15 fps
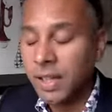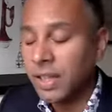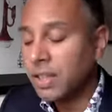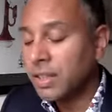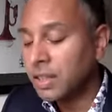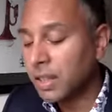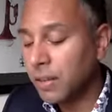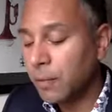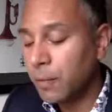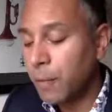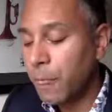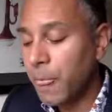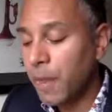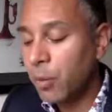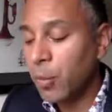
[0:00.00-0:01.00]
So
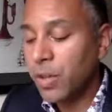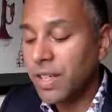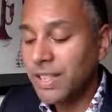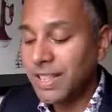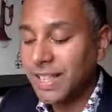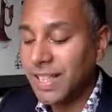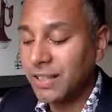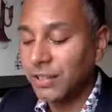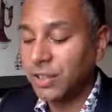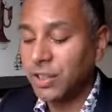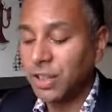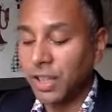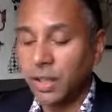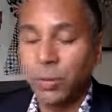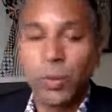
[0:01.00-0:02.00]
what is the hero's journey?